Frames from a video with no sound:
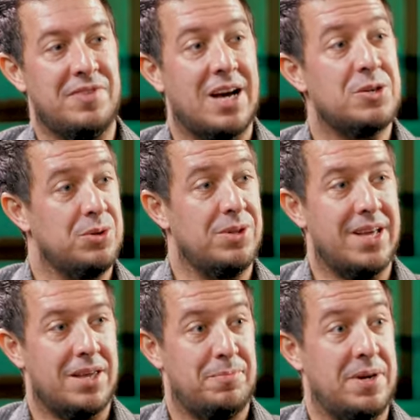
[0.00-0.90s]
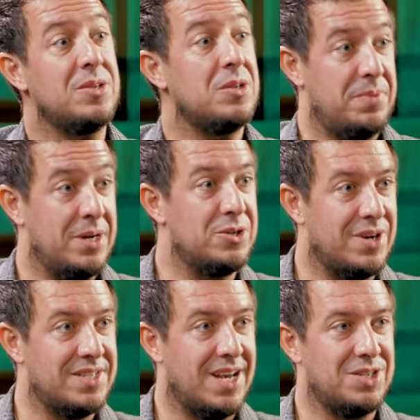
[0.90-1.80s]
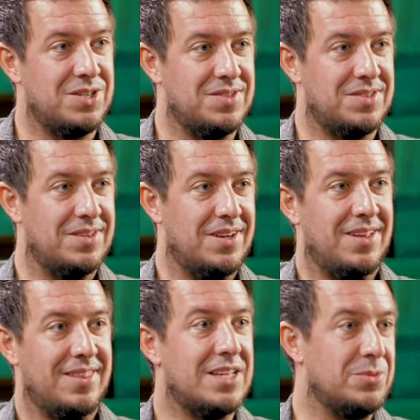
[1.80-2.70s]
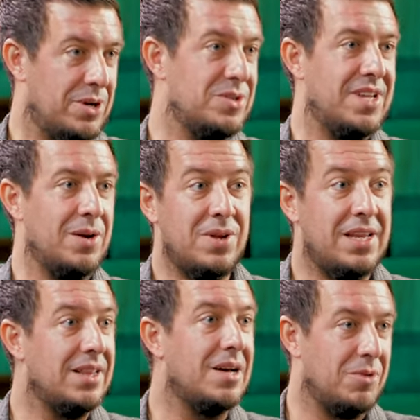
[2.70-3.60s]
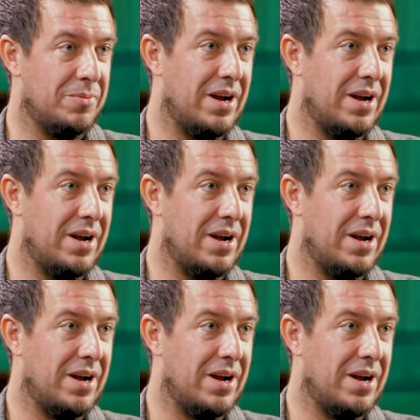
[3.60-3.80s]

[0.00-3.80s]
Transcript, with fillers: of the actual like peer-to-peer transactions, yeah. that's where you're saying we need a lot more